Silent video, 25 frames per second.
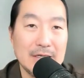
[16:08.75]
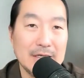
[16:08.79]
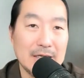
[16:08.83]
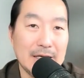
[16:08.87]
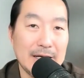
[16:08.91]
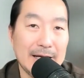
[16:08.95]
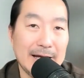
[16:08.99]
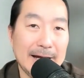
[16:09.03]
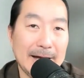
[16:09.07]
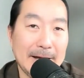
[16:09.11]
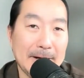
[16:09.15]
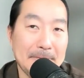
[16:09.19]

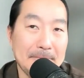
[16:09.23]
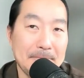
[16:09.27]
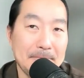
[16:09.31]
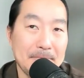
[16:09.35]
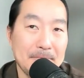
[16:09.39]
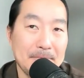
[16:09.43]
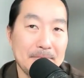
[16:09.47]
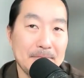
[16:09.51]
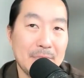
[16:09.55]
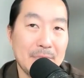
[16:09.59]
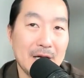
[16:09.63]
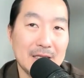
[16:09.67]

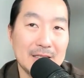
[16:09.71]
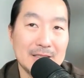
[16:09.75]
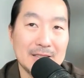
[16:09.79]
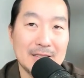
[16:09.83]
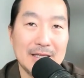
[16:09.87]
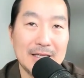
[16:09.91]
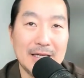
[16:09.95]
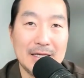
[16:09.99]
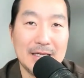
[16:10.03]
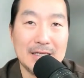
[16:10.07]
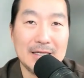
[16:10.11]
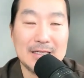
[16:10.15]
But
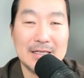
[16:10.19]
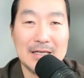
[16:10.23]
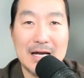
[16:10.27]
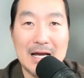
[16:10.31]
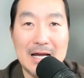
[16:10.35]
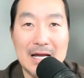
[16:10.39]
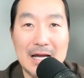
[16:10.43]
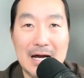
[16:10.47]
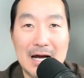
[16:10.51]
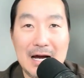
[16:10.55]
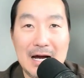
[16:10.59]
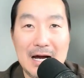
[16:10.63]
like,
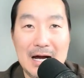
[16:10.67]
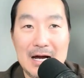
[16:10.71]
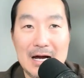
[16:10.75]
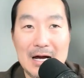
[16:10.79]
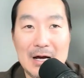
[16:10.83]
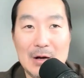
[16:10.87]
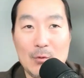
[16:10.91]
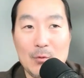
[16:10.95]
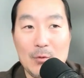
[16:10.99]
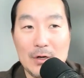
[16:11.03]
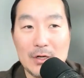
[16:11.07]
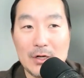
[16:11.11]

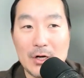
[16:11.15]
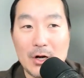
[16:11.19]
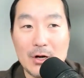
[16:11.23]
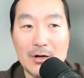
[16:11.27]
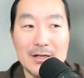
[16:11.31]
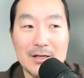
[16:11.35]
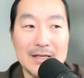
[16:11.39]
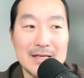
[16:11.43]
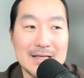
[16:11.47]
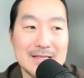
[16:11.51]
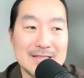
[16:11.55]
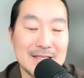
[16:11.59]

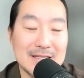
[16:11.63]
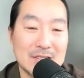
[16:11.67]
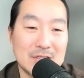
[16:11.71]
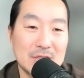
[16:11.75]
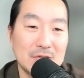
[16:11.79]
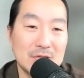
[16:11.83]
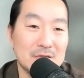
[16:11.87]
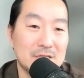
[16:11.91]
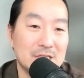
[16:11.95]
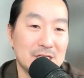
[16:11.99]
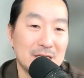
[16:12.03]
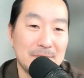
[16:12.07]
regardless, like
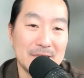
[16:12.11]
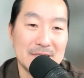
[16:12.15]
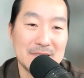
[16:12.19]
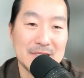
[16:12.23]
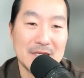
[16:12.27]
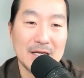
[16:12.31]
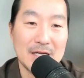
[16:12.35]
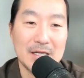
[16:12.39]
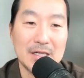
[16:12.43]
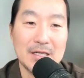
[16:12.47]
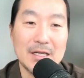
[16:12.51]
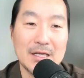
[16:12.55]
too cheap is
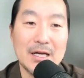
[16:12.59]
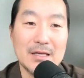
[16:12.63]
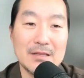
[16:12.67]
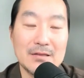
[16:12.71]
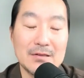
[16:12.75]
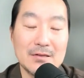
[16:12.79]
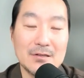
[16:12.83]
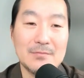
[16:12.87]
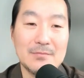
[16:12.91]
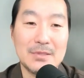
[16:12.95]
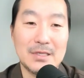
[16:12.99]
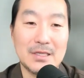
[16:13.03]
not good
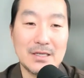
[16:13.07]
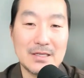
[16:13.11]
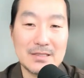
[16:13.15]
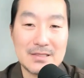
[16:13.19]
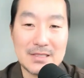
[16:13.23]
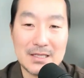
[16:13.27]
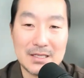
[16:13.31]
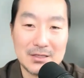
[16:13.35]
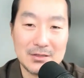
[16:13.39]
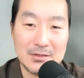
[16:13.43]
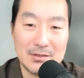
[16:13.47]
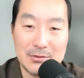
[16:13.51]
either because
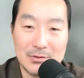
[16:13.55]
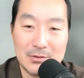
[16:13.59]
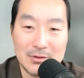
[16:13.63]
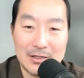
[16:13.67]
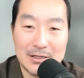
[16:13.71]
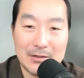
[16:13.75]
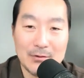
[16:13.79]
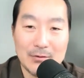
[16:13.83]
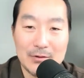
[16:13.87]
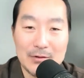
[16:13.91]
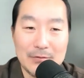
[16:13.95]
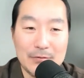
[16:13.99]
like
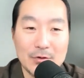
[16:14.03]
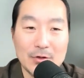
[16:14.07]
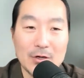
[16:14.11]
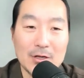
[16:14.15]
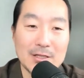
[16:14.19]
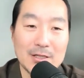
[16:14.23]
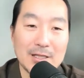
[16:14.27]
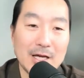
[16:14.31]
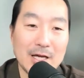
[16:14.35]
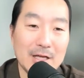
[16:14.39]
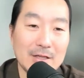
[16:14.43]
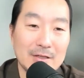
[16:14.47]
if you go
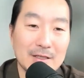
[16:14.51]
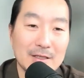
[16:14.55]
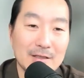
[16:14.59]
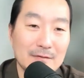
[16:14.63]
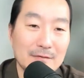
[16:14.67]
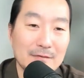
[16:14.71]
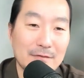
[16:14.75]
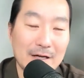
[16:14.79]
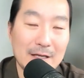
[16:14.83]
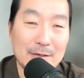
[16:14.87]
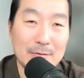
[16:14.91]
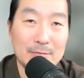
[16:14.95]
online, you can
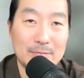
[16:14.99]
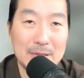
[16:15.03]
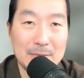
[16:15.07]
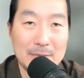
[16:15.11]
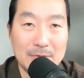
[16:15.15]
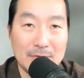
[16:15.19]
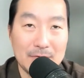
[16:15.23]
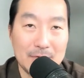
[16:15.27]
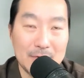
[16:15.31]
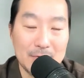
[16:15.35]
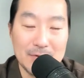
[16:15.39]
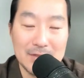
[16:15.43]
find
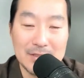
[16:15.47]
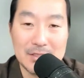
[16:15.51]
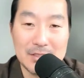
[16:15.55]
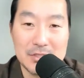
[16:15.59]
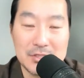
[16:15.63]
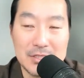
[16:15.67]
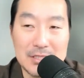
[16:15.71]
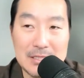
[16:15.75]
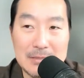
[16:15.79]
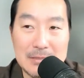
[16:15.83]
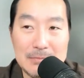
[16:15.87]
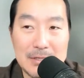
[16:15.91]
people for really
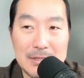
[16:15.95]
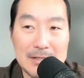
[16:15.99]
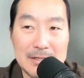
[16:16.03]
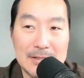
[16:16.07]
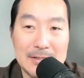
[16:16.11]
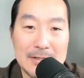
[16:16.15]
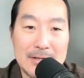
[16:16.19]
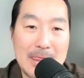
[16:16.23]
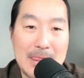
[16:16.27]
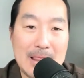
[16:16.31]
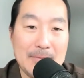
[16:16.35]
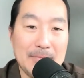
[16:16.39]
cheap,
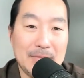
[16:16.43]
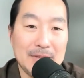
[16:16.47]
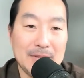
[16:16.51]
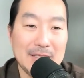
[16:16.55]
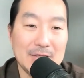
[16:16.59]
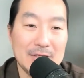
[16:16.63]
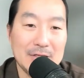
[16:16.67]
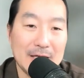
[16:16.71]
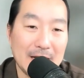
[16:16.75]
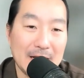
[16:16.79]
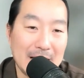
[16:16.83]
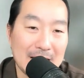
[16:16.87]
but
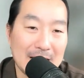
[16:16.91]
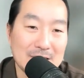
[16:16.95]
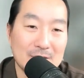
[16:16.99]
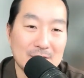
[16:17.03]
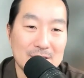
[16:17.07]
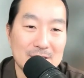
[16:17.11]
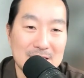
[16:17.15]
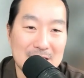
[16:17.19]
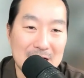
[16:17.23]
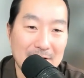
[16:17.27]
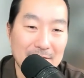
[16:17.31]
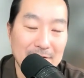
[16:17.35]
then you got to ask
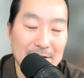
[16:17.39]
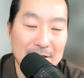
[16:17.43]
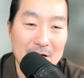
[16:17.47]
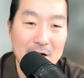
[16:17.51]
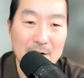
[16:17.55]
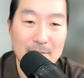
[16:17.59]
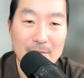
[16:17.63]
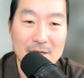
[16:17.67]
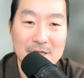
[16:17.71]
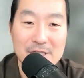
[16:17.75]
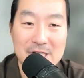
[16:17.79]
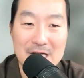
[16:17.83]
yourself like
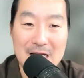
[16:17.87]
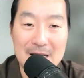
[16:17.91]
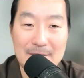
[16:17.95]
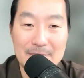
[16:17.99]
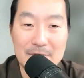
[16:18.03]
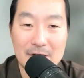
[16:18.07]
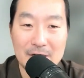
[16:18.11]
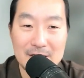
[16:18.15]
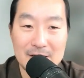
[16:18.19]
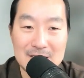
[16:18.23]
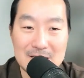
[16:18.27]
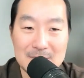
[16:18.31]
how much time
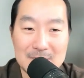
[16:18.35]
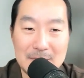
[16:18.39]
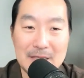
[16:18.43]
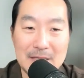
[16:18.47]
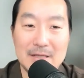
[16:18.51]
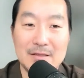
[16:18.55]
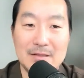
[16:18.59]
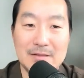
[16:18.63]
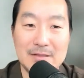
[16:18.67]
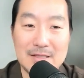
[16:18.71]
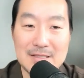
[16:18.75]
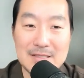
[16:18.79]
they're going to
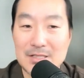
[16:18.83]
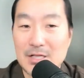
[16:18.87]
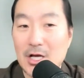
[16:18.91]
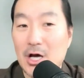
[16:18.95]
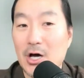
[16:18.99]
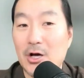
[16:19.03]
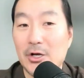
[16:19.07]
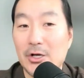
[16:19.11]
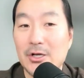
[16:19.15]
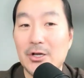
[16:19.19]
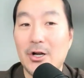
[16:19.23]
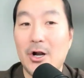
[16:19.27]
spend on this and
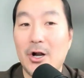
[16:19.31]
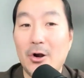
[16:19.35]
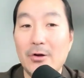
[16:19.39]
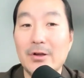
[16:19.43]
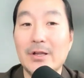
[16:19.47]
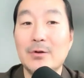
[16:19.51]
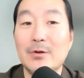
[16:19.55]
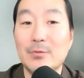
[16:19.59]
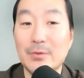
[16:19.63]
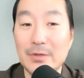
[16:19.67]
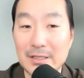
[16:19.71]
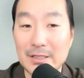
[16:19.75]
how good are
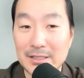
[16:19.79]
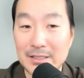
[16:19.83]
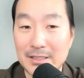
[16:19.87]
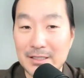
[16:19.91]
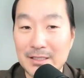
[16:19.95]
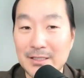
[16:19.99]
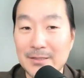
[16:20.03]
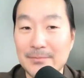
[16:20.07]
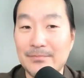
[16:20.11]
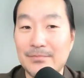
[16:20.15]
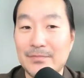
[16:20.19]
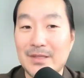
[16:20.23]
they
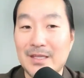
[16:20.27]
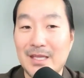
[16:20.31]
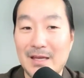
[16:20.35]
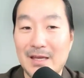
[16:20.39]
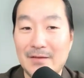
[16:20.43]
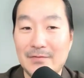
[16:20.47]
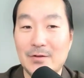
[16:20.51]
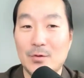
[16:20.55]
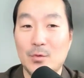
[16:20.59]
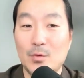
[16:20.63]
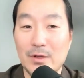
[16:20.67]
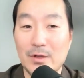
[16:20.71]
really
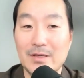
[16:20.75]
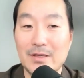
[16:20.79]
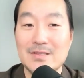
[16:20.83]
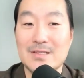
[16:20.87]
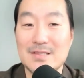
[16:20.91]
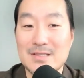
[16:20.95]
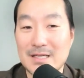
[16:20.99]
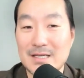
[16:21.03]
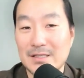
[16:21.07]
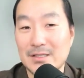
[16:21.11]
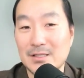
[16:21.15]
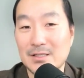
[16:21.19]
if they're willing
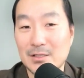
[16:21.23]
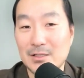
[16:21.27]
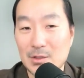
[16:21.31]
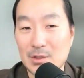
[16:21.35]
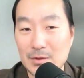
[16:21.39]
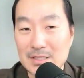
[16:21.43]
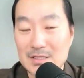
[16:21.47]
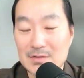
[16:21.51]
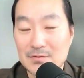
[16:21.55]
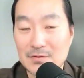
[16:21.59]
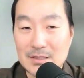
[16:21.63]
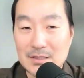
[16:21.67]
to take the
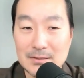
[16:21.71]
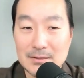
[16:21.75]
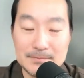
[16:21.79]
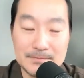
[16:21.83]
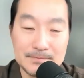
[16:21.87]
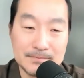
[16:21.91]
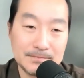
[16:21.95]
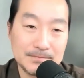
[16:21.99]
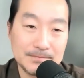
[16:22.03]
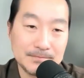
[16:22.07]
lowest fee.